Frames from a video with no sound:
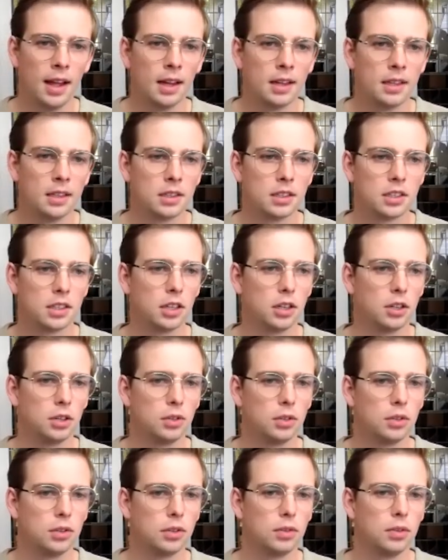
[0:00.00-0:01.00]

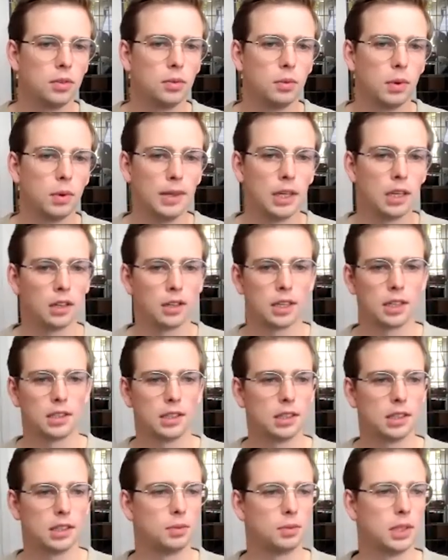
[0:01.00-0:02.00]
So when we look at
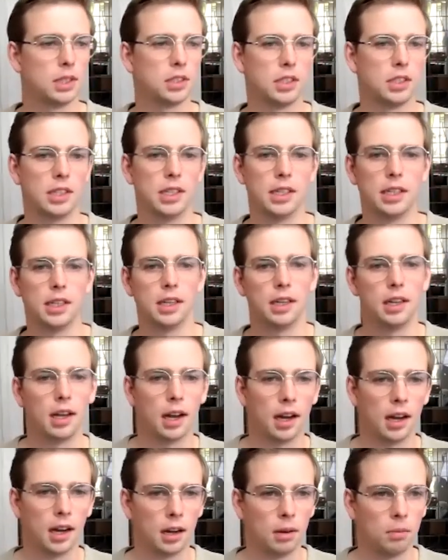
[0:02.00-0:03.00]
this, we see
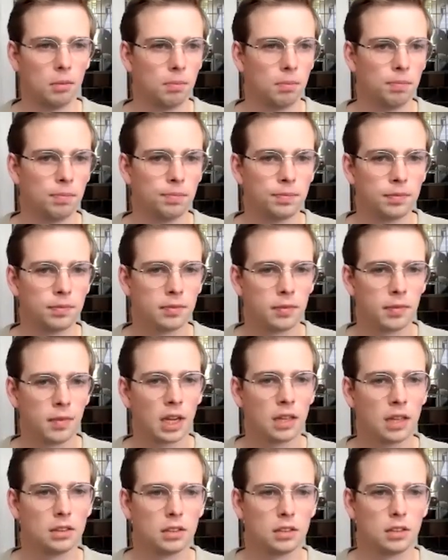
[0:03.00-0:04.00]

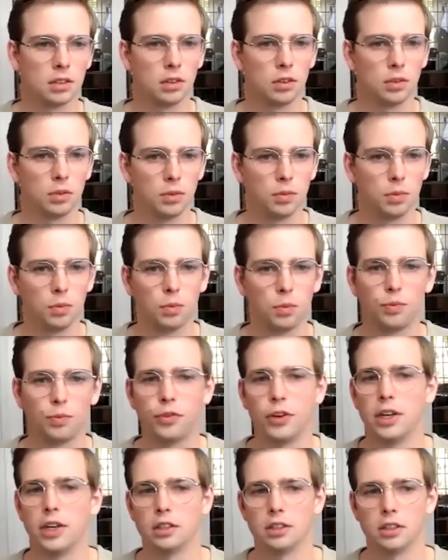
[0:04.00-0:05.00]

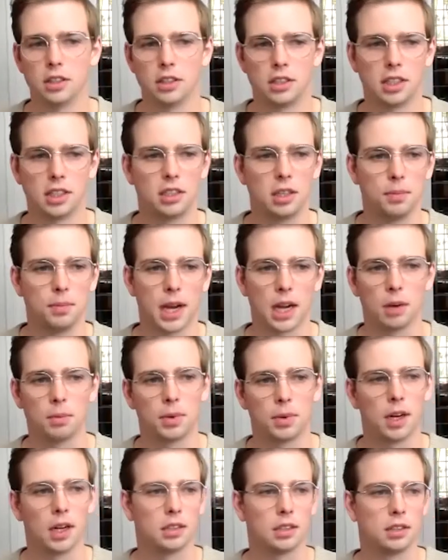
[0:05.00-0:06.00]
360
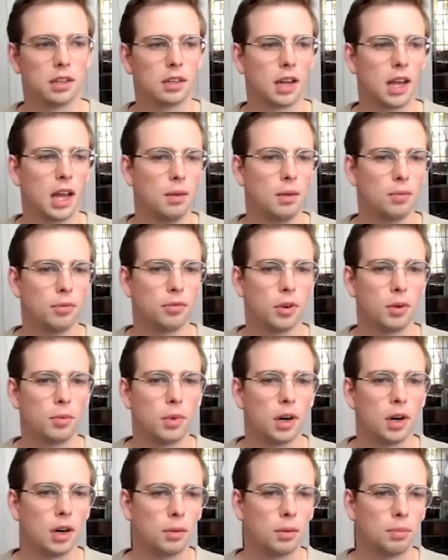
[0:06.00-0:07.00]
megabytes that came from
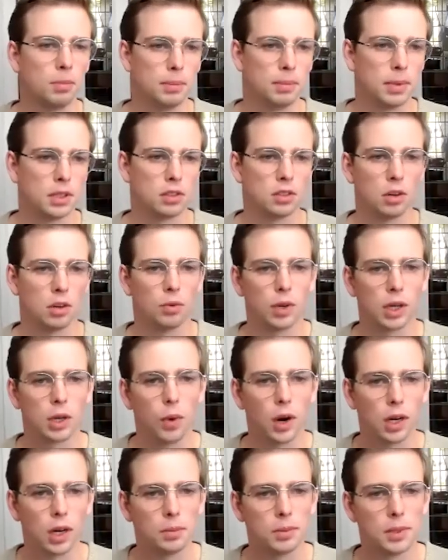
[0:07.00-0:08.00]
our pip install
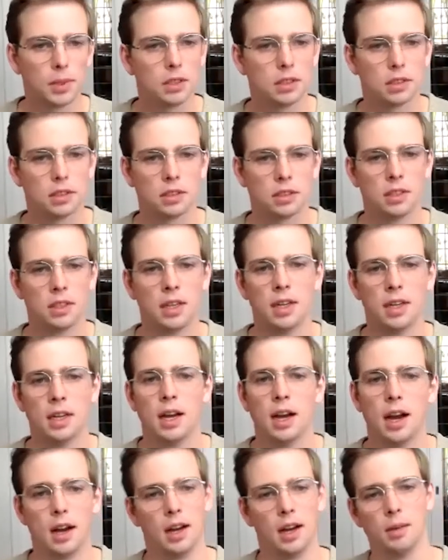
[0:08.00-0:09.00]
requirements.
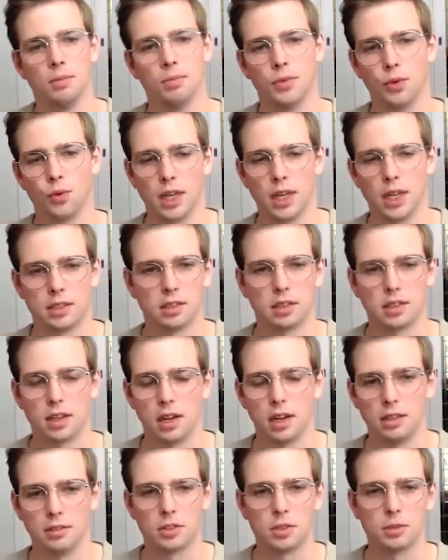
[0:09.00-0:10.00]
The rest is
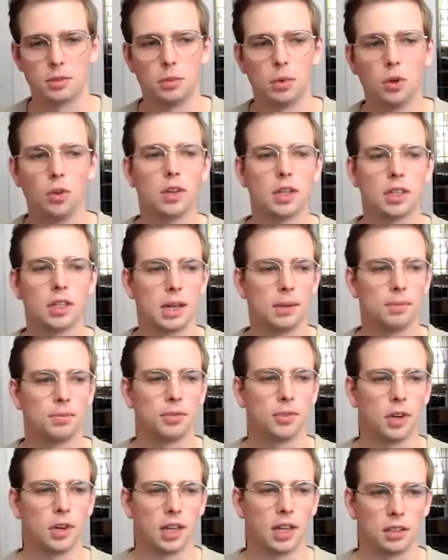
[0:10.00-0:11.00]
kind of small, except
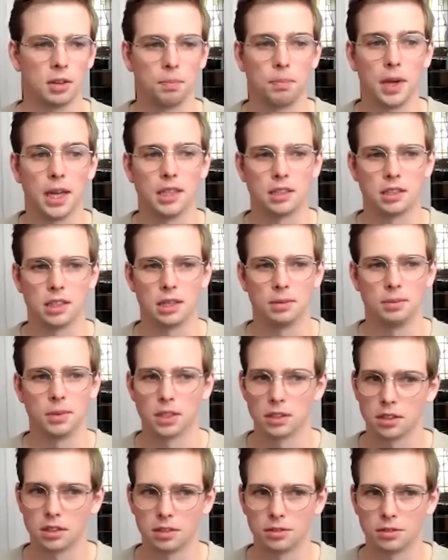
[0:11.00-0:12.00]
for like the base
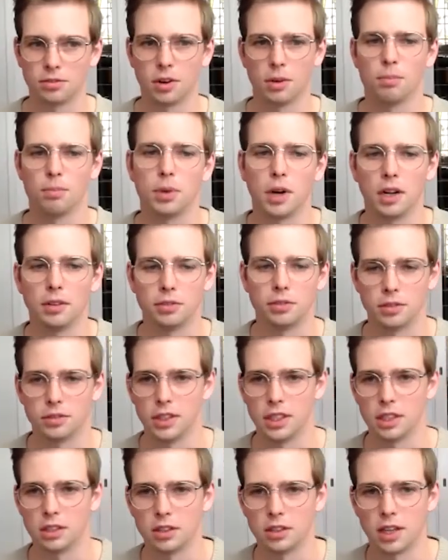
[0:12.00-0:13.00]
image, the from Python
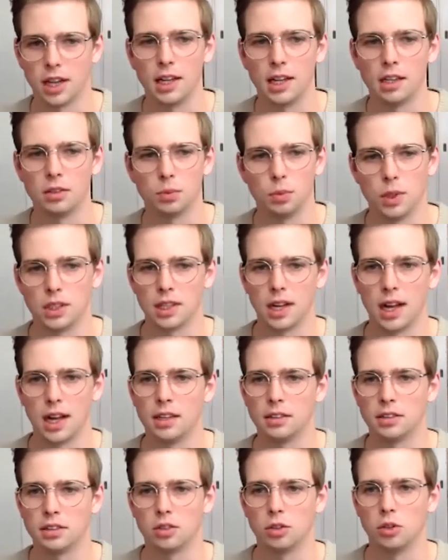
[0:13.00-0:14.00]
3.8, which
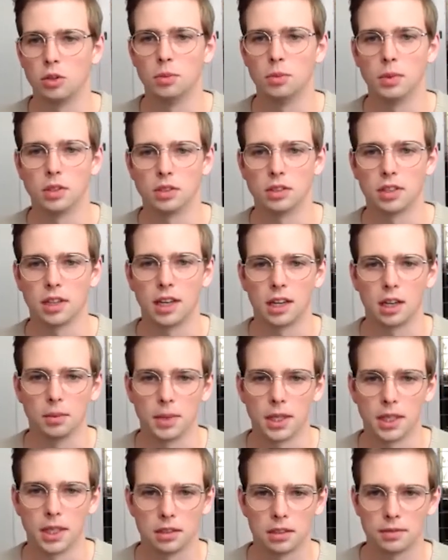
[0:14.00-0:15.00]
adds almost a
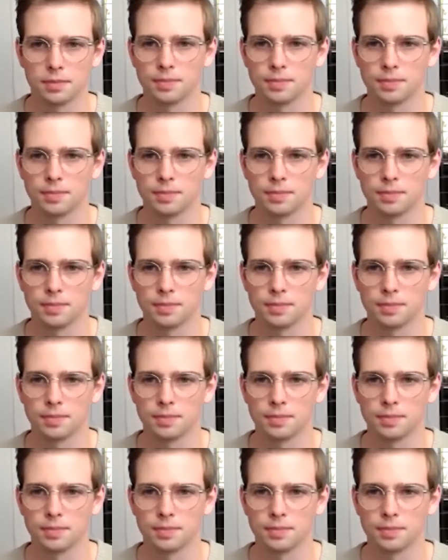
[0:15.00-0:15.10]
gigabyte.